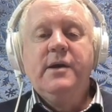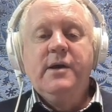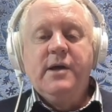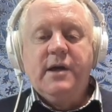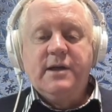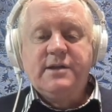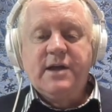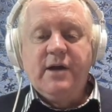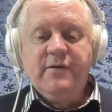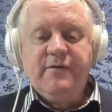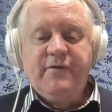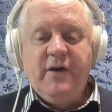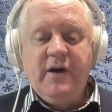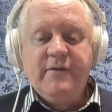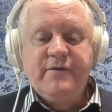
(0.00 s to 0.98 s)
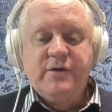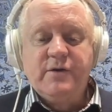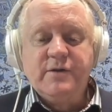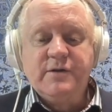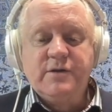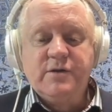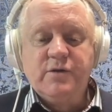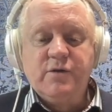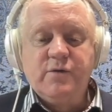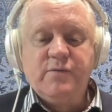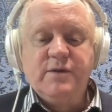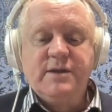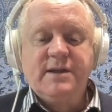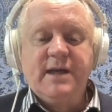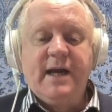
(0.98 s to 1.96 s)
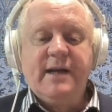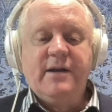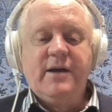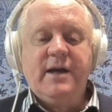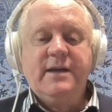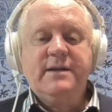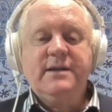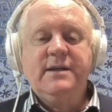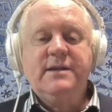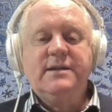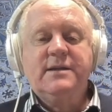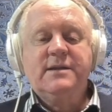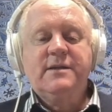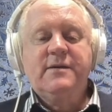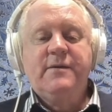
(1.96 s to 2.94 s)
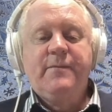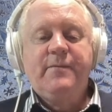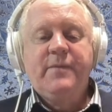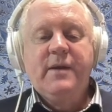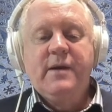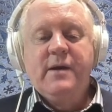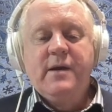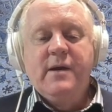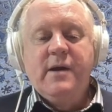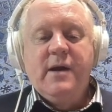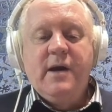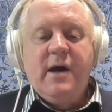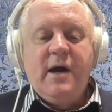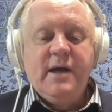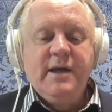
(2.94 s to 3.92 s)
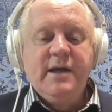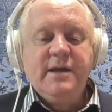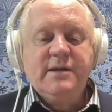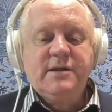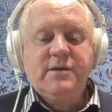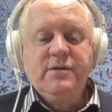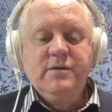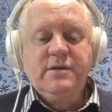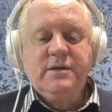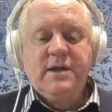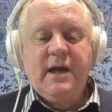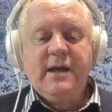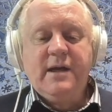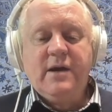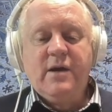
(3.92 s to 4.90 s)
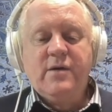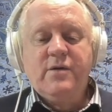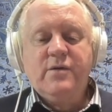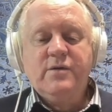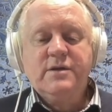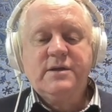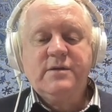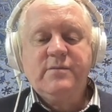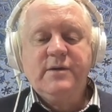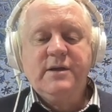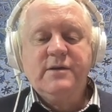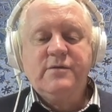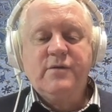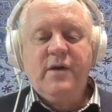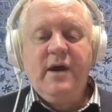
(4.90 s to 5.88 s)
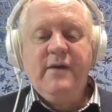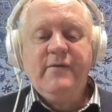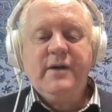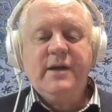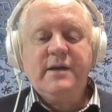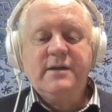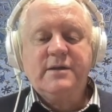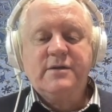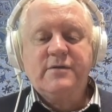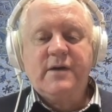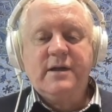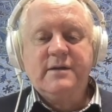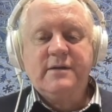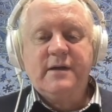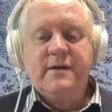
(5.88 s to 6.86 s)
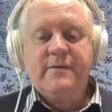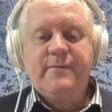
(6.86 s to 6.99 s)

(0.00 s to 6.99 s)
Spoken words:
A tone 5 contour would sound like this. I hear Sue's taking a course to be a driving instructor.